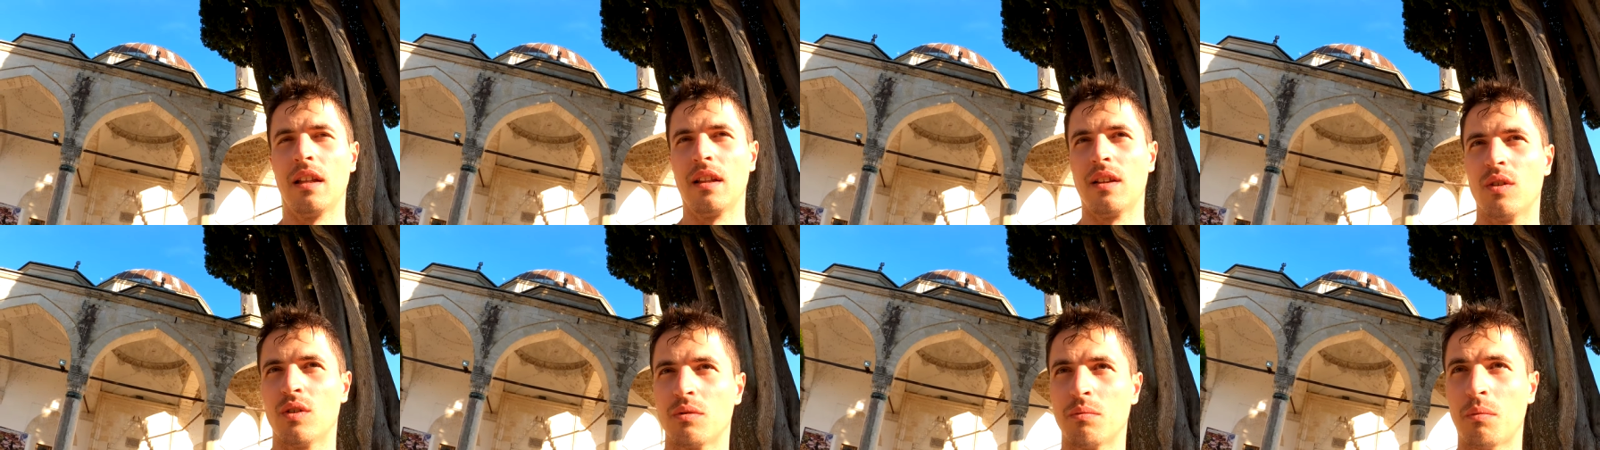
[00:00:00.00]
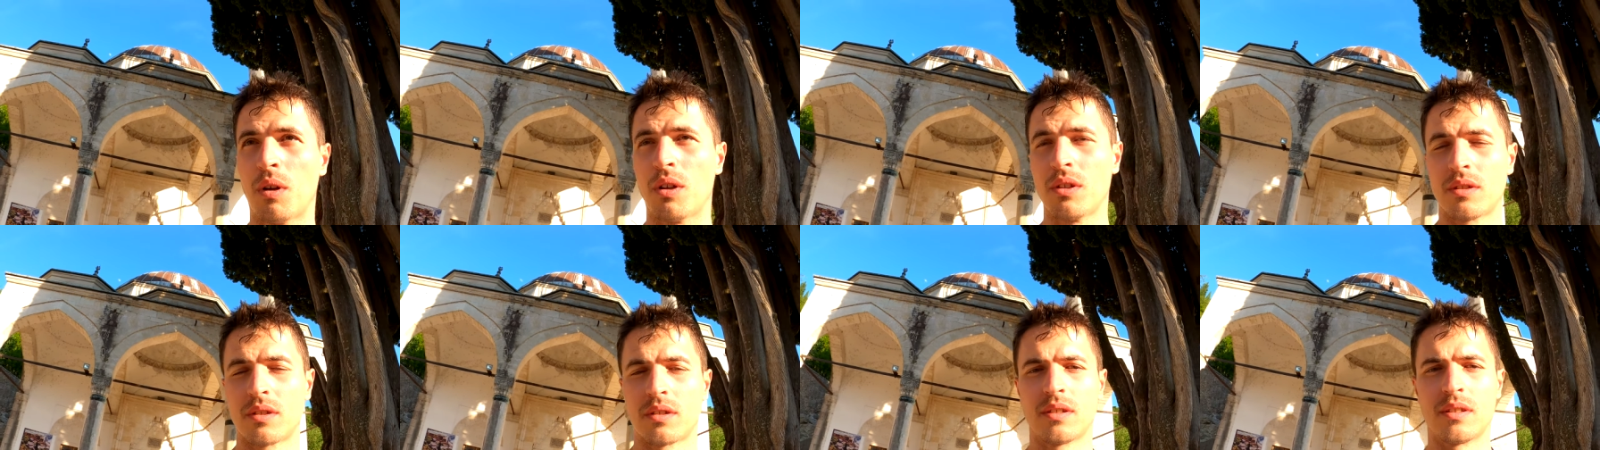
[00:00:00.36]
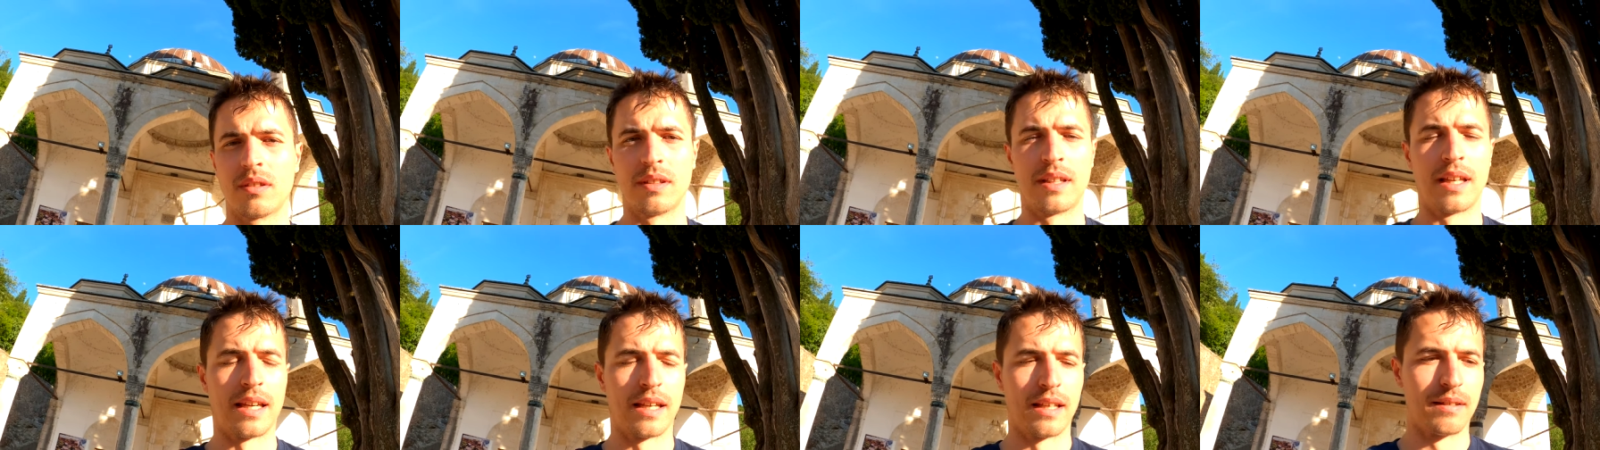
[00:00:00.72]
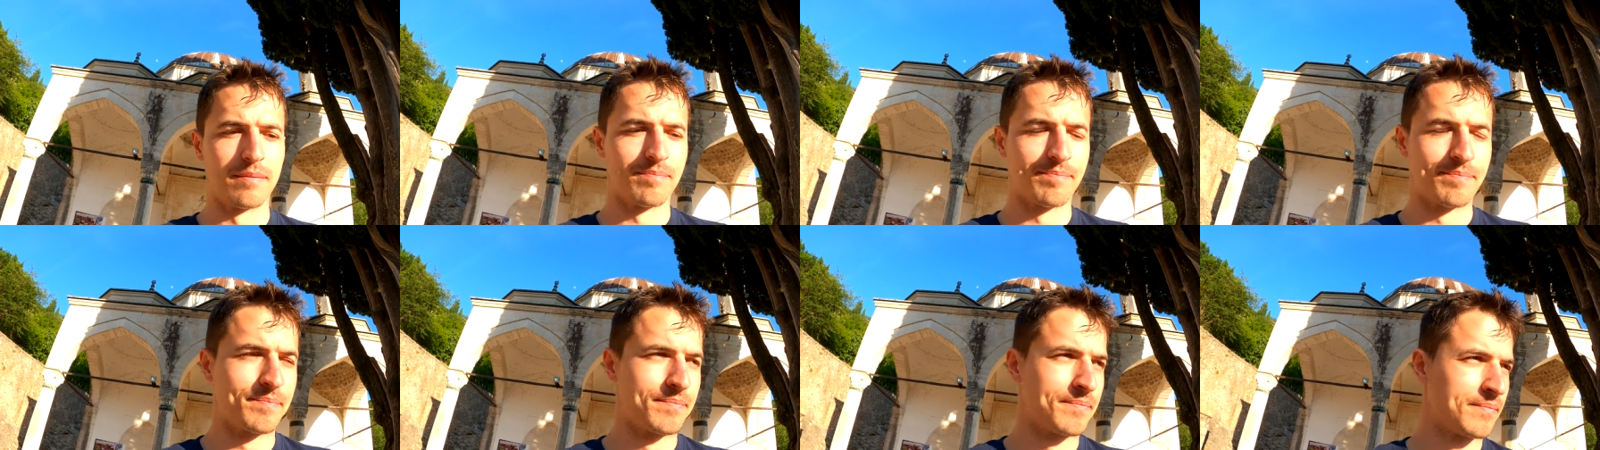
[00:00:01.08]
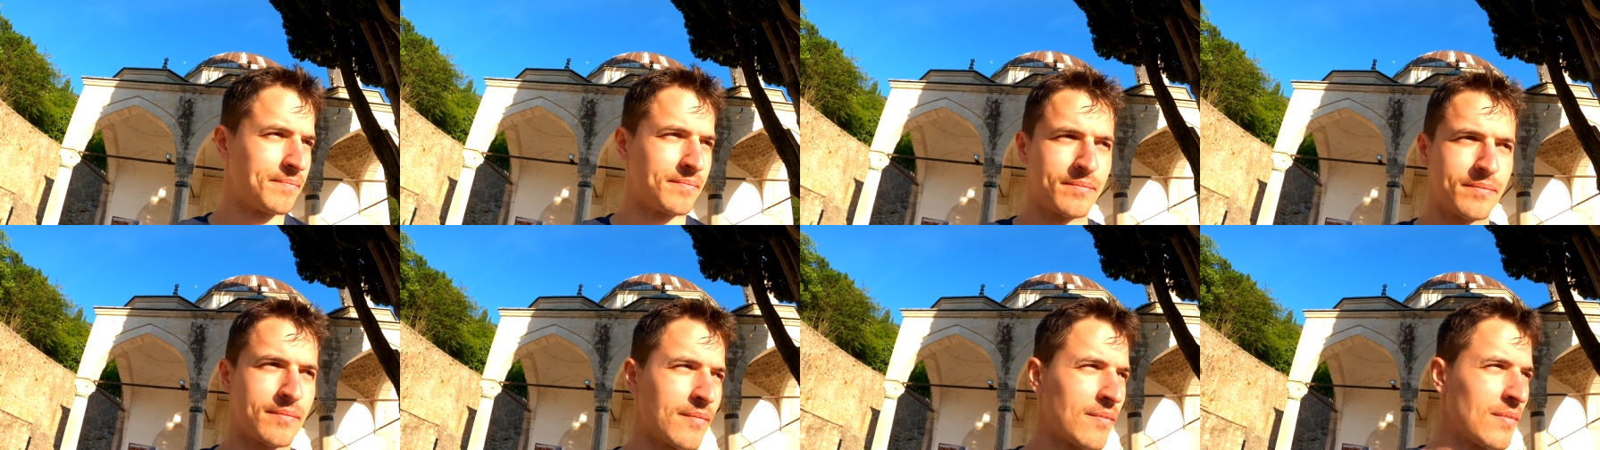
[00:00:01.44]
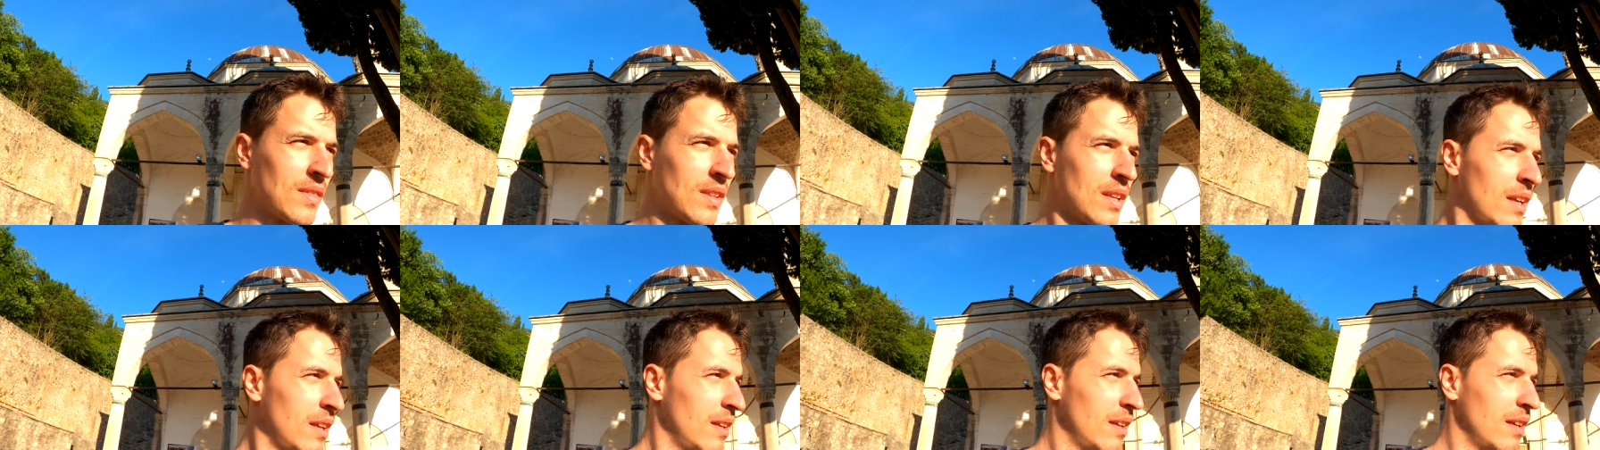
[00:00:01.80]
in those mosques then
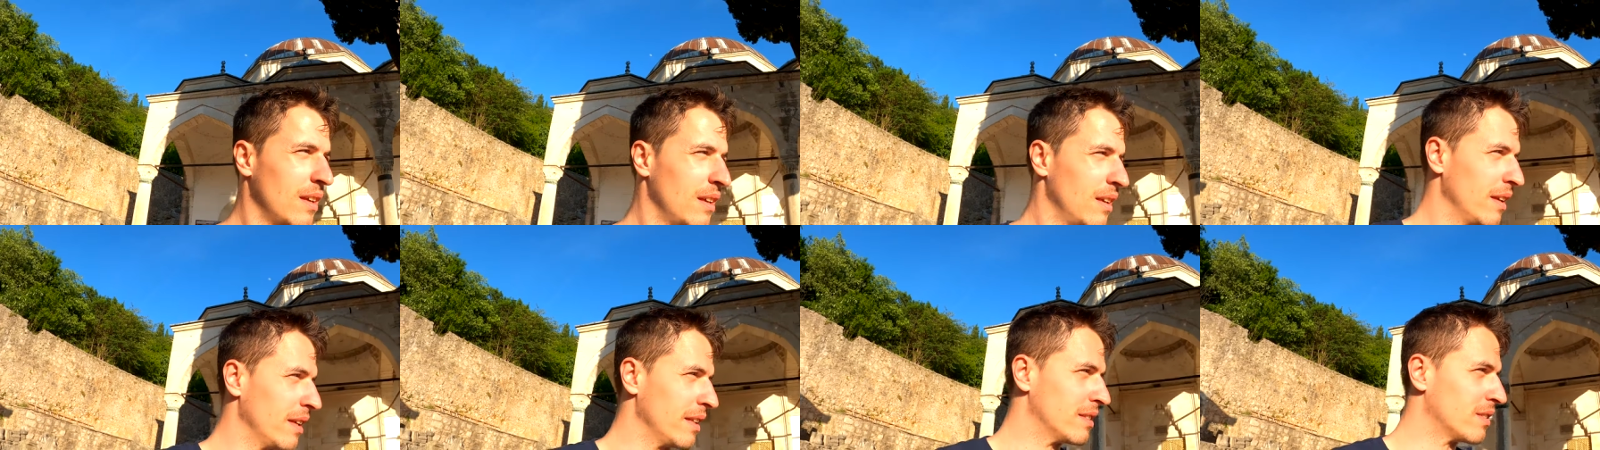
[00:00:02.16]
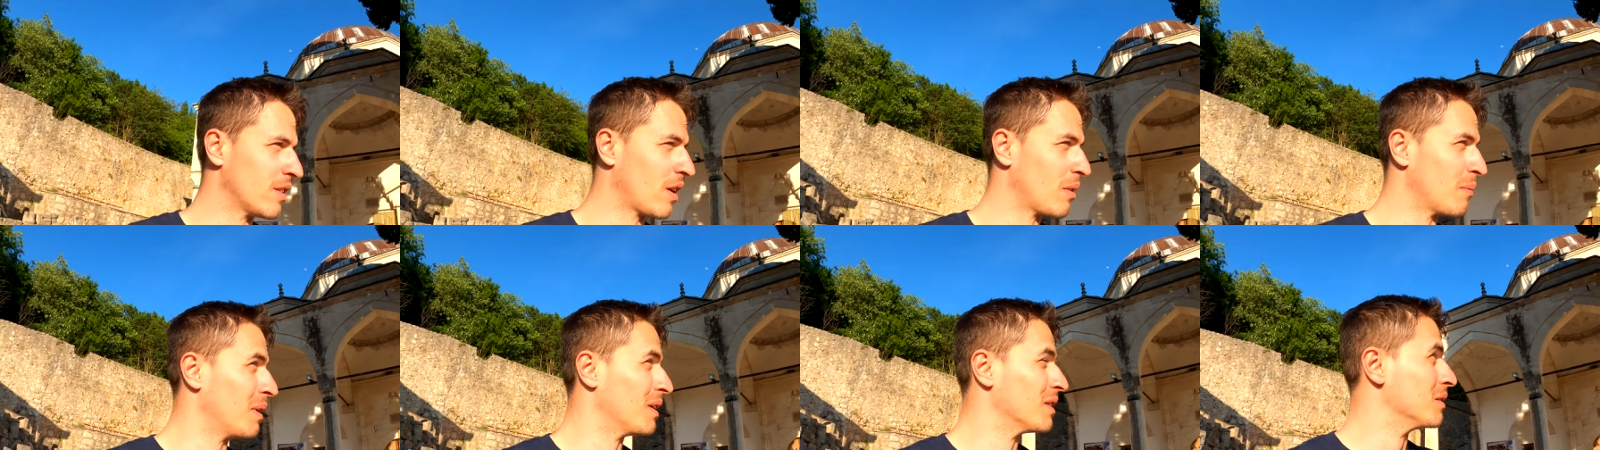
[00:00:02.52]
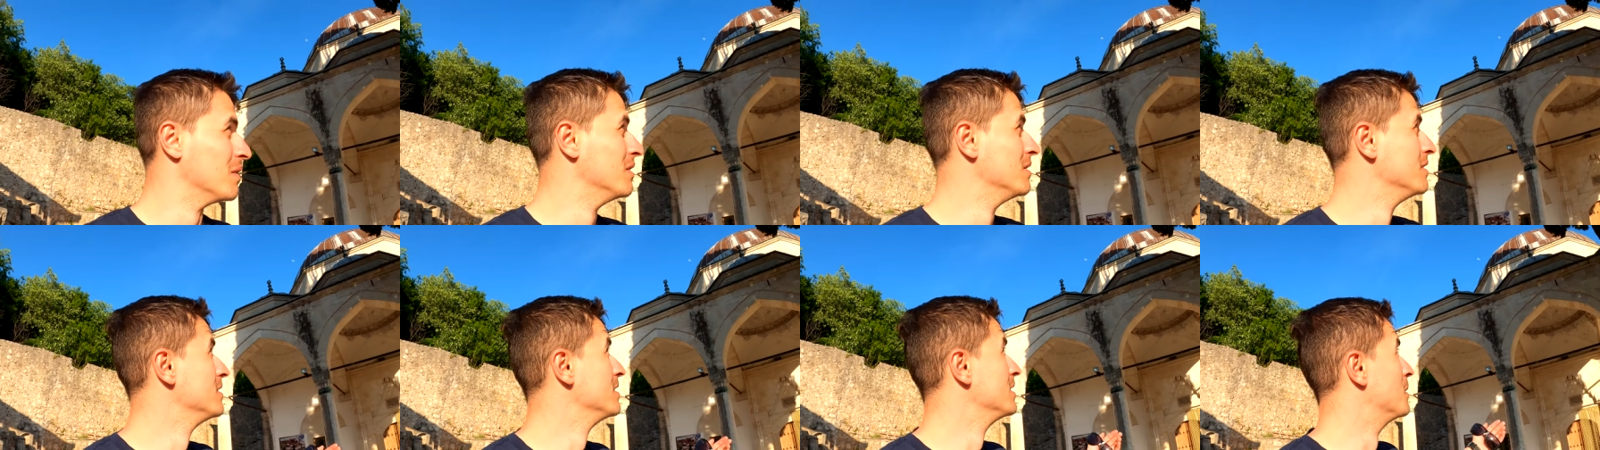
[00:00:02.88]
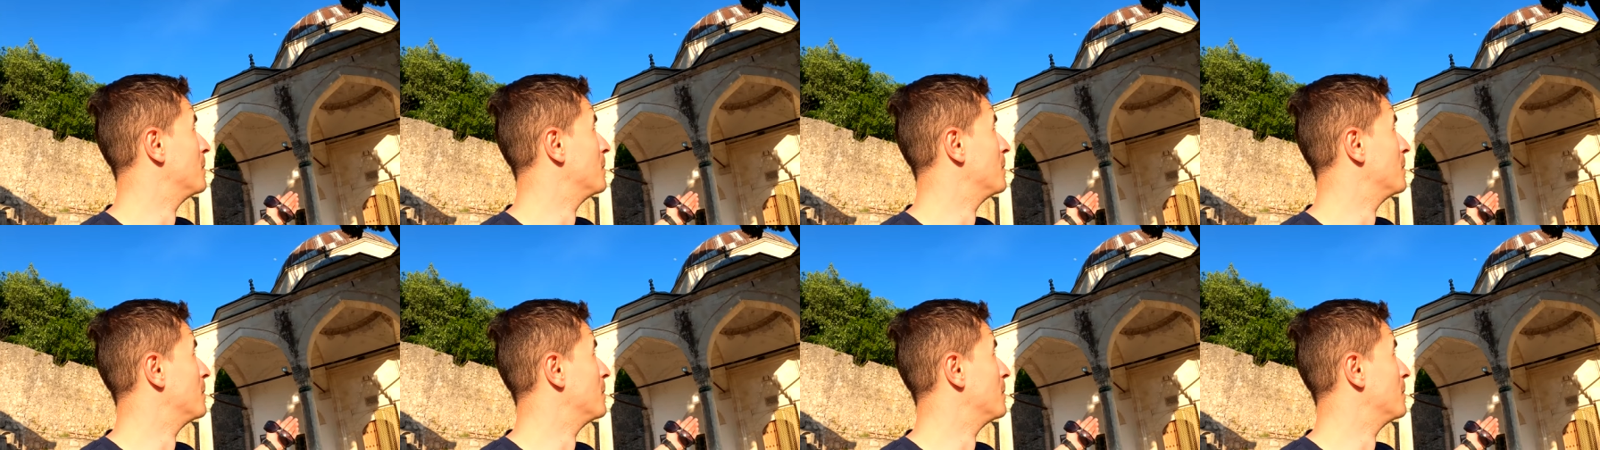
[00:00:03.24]
it's not about the,